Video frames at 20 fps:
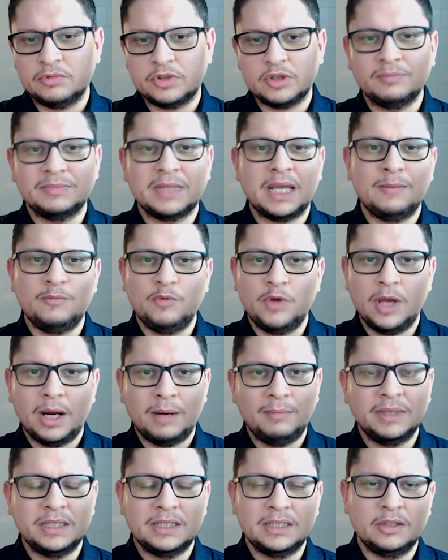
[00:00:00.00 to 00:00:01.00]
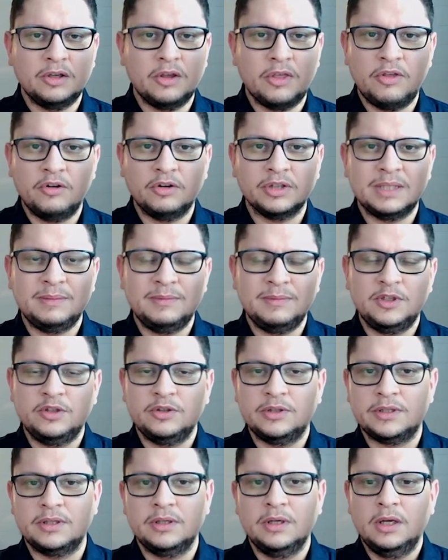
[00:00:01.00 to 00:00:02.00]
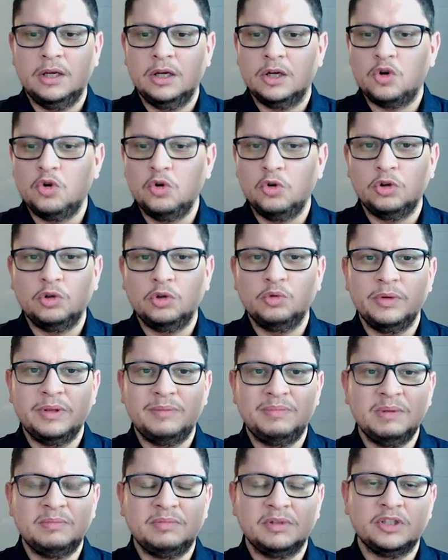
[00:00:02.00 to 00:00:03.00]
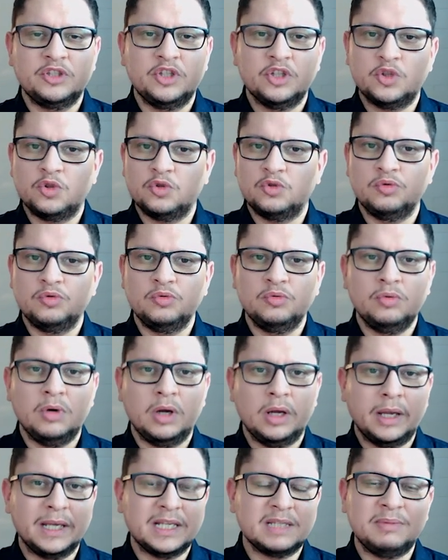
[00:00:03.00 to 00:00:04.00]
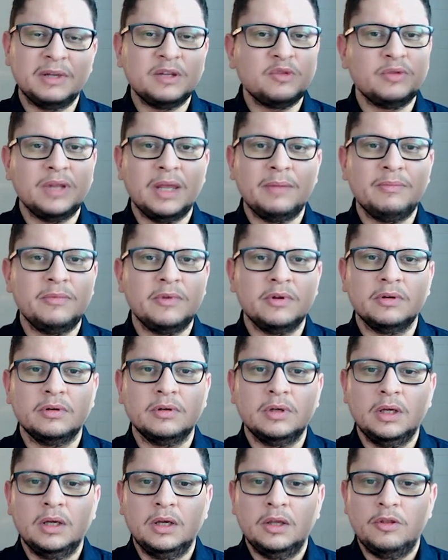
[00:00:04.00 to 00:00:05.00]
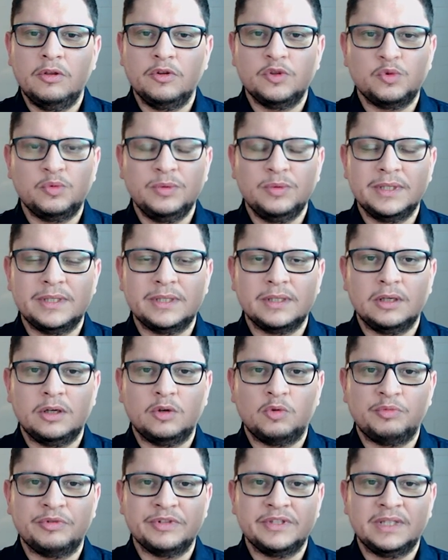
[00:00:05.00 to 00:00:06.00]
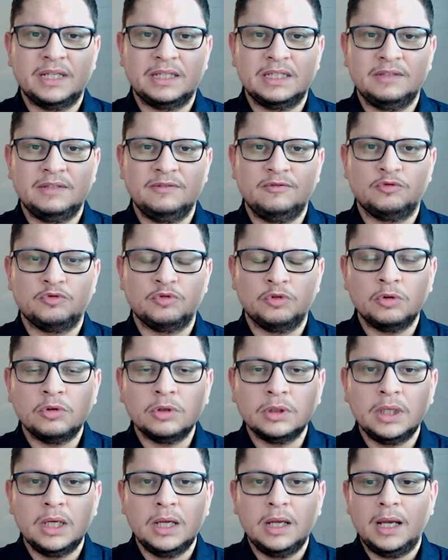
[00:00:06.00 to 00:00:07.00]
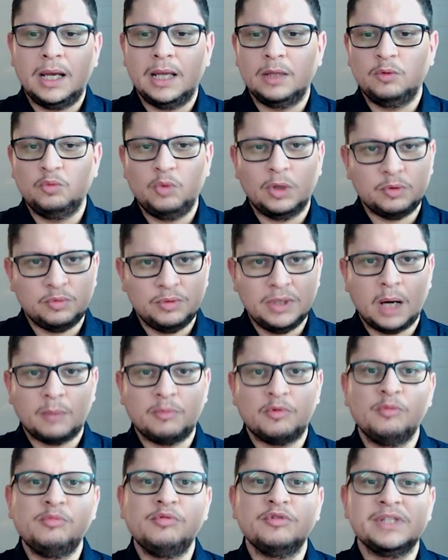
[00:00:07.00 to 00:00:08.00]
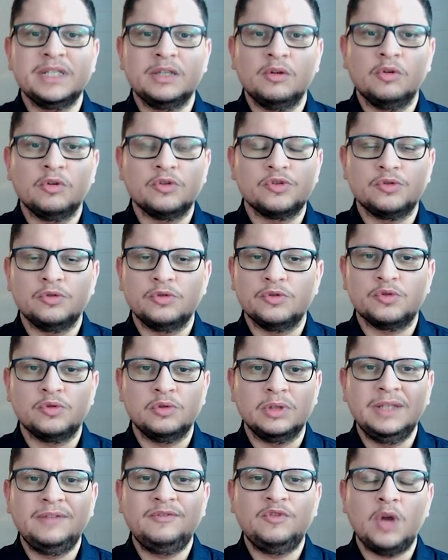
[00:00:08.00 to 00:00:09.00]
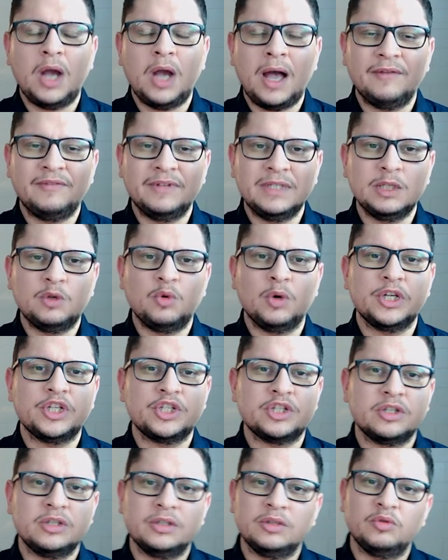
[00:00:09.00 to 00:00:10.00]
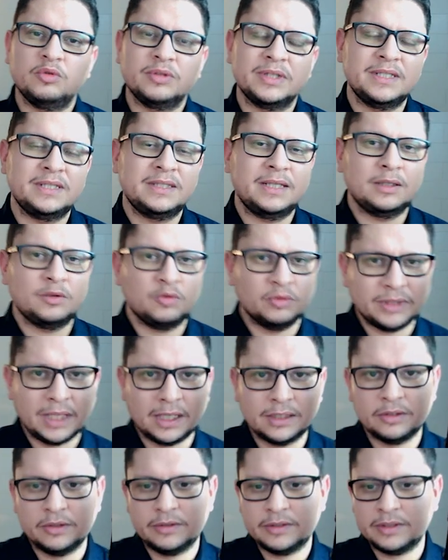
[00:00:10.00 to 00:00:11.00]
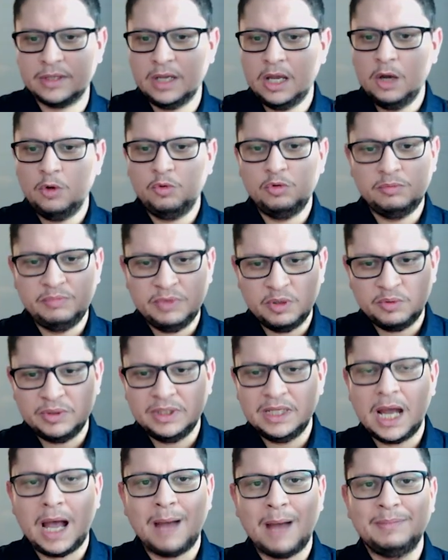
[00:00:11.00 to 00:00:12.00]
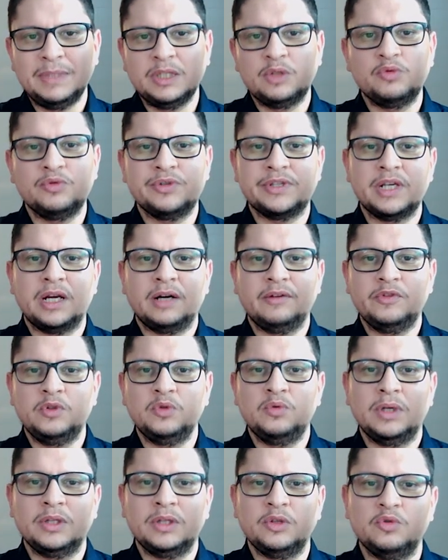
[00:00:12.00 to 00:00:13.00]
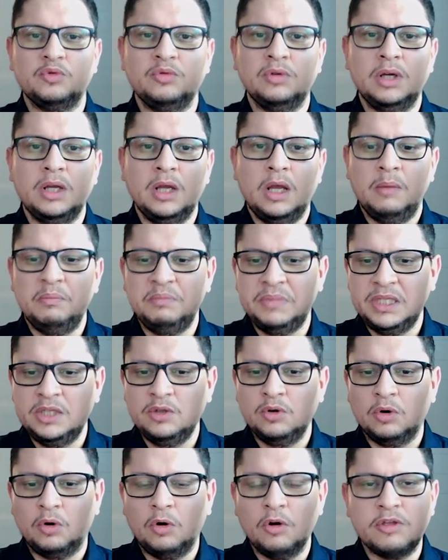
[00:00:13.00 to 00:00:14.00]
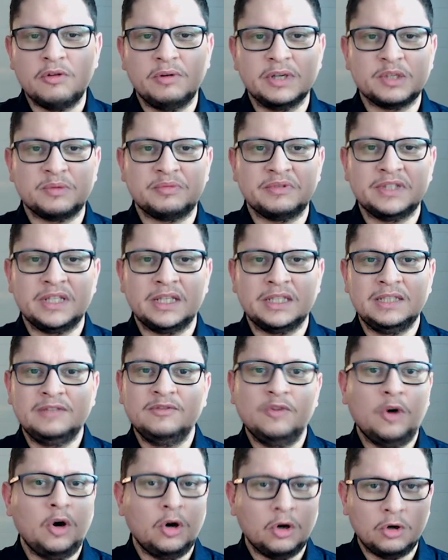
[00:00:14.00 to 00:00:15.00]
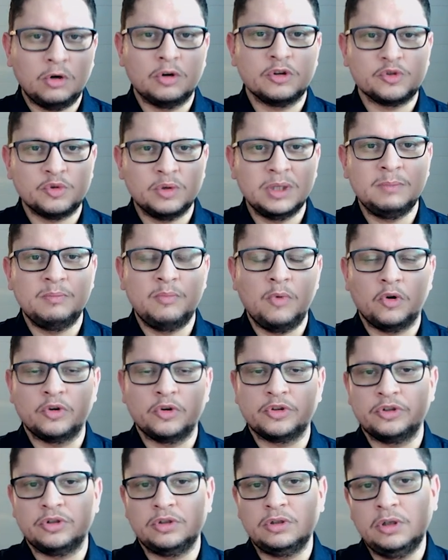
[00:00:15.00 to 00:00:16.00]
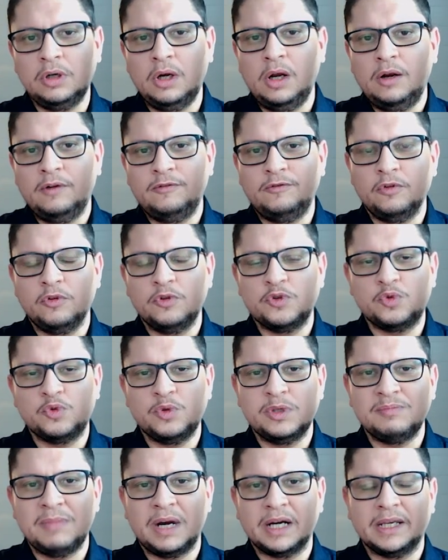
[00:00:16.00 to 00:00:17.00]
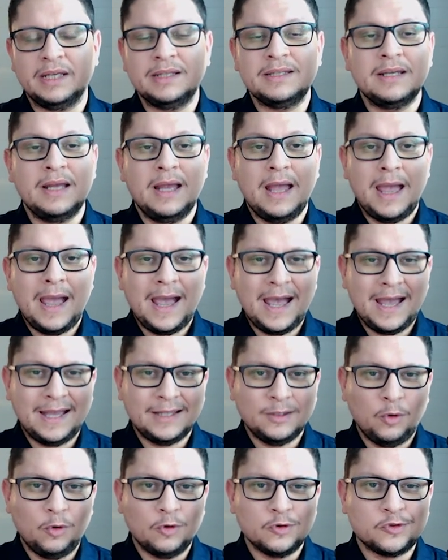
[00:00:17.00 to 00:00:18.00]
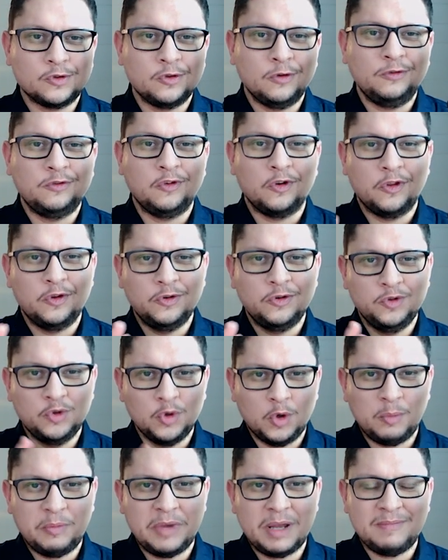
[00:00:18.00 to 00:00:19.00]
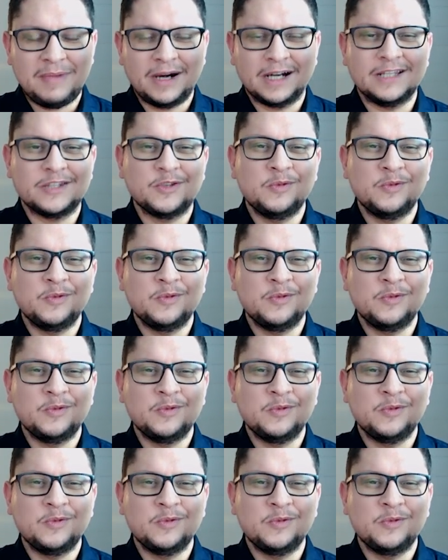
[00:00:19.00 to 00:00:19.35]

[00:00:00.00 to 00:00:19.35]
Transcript: Sometime we are making a 30-minute call with people just to explain to them the Swiss representative role and what we are proposing also. So if you have any question, don't hesitate, contact us. We'll be really happy to serve you and to be your authorized representative, or also importer for the Swiss market and also for the European market.